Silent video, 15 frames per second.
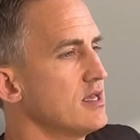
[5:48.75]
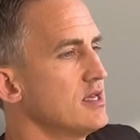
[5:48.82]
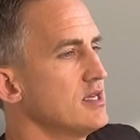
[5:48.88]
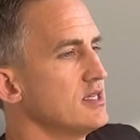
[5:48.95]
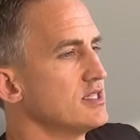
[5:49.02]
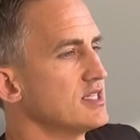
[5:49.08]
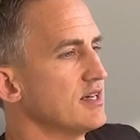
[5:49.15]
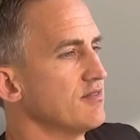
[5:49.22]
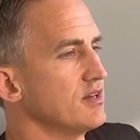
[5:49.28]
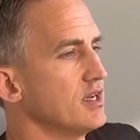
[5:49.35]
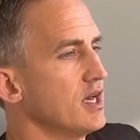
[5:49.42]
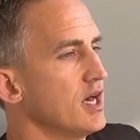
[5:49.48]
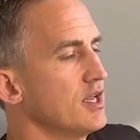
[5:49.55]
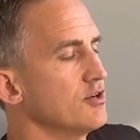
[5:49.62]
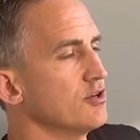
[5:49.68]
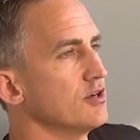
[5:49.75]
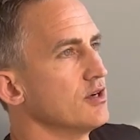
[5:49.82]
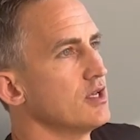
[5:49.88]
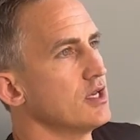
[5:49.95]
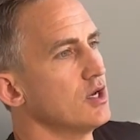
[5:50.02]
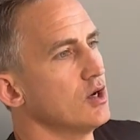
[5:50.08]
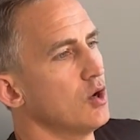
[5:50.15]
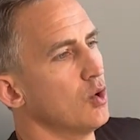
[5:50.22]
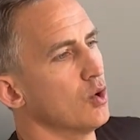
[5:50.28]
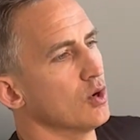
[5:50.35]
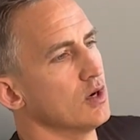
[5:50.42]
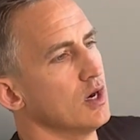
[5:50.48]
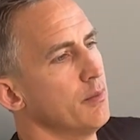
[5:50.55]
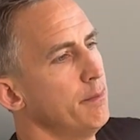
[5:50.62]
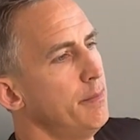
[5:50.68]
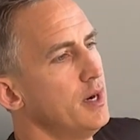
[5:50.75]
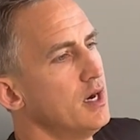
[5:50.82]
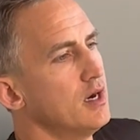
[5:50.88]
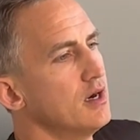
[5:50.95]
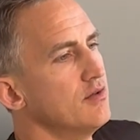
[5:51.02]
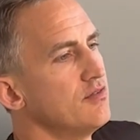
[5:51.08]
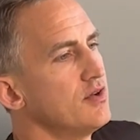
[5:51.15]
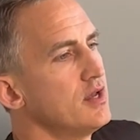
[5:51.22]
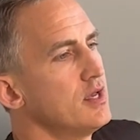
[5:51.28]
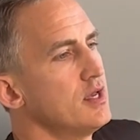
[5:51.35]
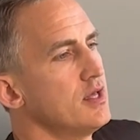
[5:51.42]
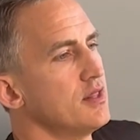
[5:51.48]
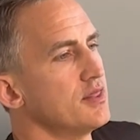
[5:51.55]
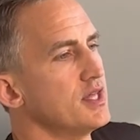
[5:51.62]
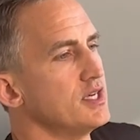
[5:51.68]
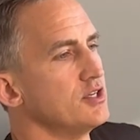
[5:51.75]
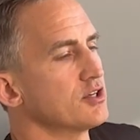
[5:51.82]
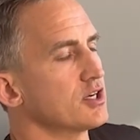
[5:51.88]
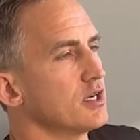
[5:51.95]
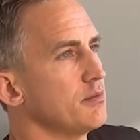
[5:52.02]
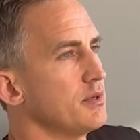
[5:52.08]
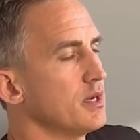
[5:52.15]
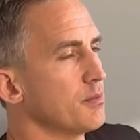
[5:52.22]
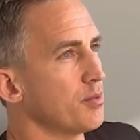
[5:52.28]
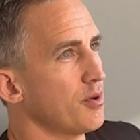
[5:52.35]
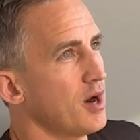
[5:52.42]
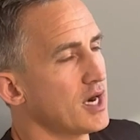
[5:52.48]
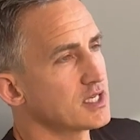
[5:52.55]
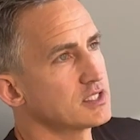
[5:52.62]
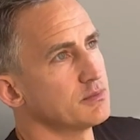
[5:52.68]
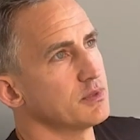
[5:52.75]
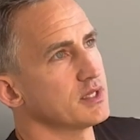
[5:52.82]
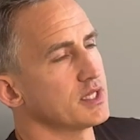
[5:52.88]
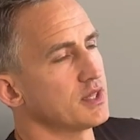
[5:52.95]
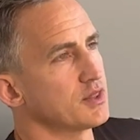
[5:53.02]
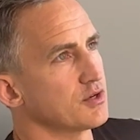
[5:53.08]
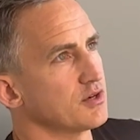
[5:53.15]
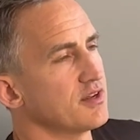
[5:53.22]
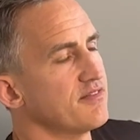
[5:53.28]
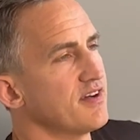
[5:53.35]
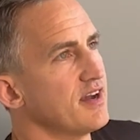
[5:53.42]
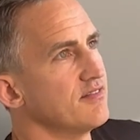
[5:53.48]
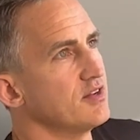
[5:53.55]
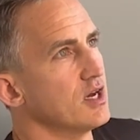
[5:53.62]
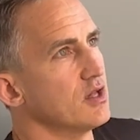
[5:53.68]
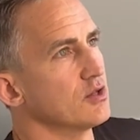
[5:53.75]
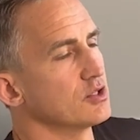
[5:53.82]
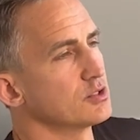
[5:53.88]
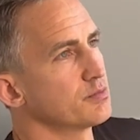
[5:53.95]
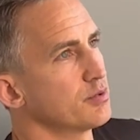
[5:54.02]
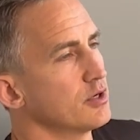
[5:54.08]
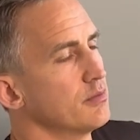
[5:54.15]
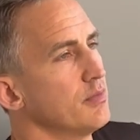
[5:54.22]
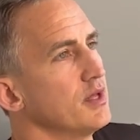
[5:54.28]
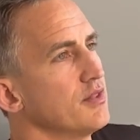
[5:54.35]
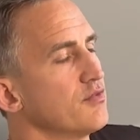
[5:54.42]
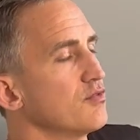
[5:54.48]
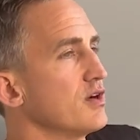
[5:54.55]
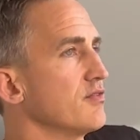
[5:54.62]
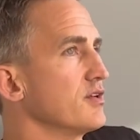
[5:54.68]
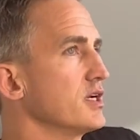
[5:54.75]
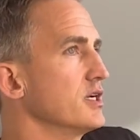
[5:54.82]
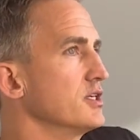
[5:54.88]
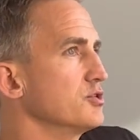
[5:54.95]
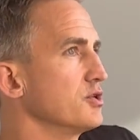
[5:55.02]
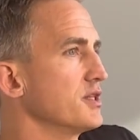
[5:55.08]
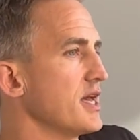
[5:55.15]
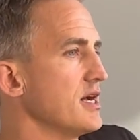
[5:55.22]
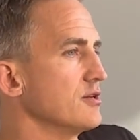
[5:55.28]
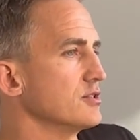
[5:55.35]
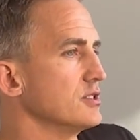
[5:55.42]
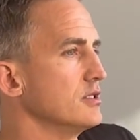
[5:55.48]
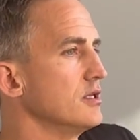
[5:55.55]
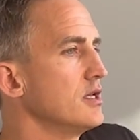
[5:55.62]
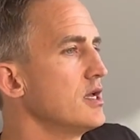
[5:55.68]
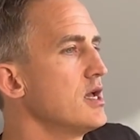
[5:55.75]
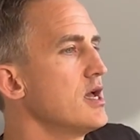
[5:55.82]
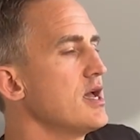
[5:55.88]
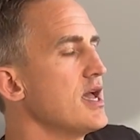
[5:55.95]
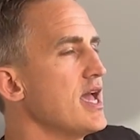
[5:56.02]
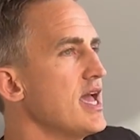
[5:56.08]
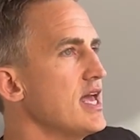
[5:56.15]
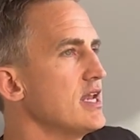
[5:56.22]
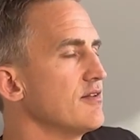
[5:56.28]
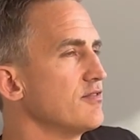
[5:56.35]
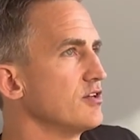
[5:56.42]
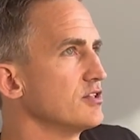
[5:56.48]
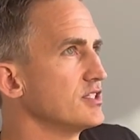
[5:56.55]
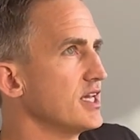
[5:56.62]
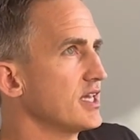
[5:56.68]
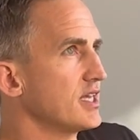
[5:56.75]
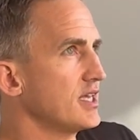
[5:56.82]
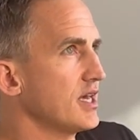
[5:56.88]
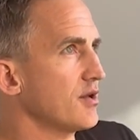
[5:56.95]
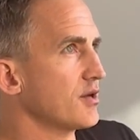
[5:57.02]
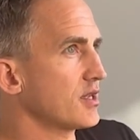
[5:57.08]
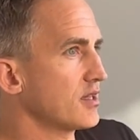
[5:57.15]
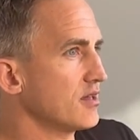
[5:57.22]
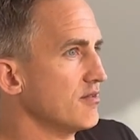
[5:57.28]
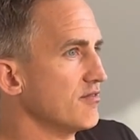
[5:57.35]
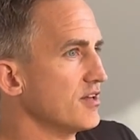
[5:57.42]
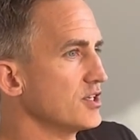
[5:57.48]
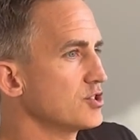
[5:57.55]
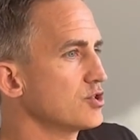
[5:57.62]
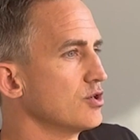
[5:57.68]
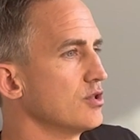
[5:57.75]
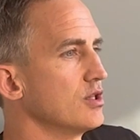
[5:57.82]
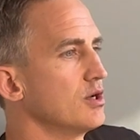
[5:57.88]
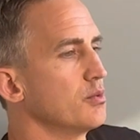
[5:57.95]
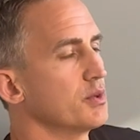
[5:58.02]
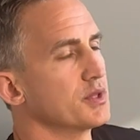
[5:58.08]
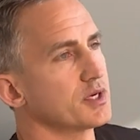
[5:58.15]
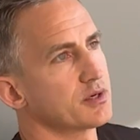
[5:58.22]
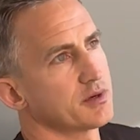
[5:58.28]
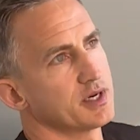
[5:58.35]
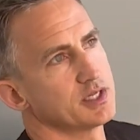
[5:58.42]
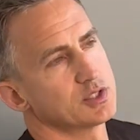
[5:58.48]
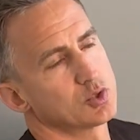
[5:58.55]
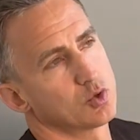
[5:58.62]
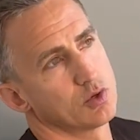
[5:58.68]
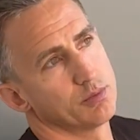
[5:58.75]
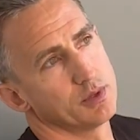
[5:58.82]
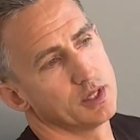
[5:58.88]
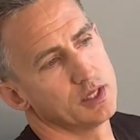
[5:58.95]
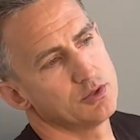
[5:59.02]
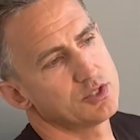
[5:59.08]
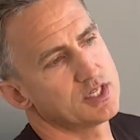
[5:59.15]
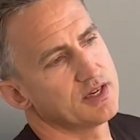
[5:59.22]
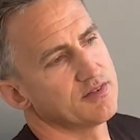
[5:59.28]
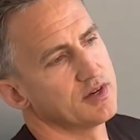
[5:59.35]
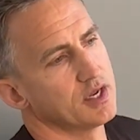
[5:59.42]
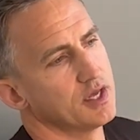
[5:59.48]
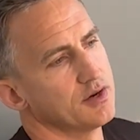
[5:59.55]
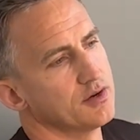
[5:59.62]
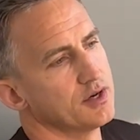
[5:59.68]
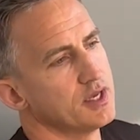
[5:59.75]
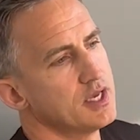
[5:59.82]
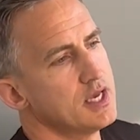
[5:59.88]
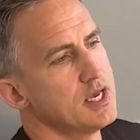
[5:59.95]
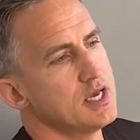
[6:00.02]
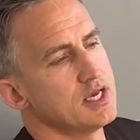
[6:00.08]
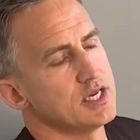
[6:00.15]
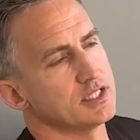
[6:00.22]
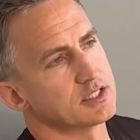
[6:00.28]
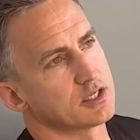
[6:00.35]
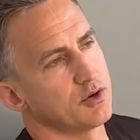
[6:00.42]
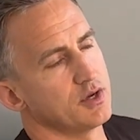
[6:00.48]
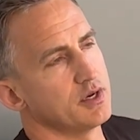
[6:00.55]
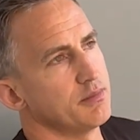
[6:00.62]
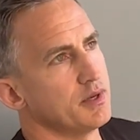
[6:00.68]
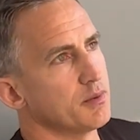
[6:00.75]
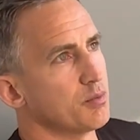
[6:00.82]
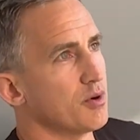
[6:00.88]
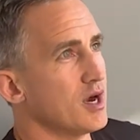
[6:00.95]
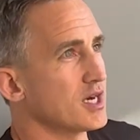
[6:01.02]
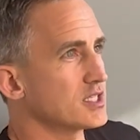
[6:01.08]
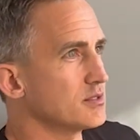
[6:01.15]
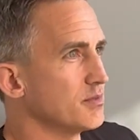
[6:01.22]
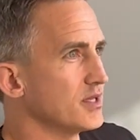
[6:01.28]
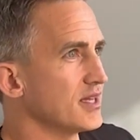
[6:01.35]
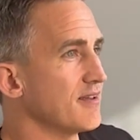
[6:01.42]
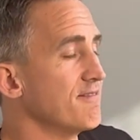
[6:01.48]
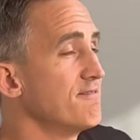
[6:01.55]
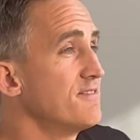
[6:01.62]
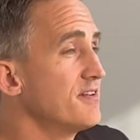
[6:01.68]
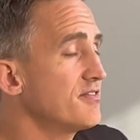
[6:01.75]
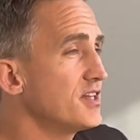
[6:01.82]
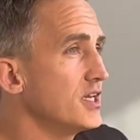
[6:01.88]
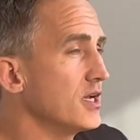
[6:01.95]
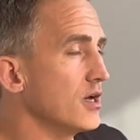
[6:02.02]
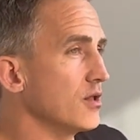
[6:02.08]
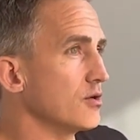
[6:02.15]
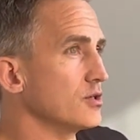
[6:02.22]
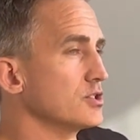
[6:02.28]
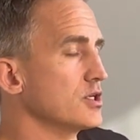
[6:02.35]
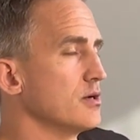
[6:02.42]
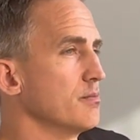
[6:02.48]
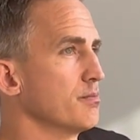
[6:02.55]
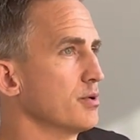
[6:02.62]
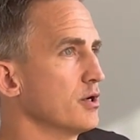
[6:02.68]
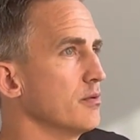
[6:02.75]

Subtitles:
700 or above, then you're going to be approximately $35 per month for every 100,000. And if you're taking out a conventional loan with a credit score below 700, it's going to be approximately $50 per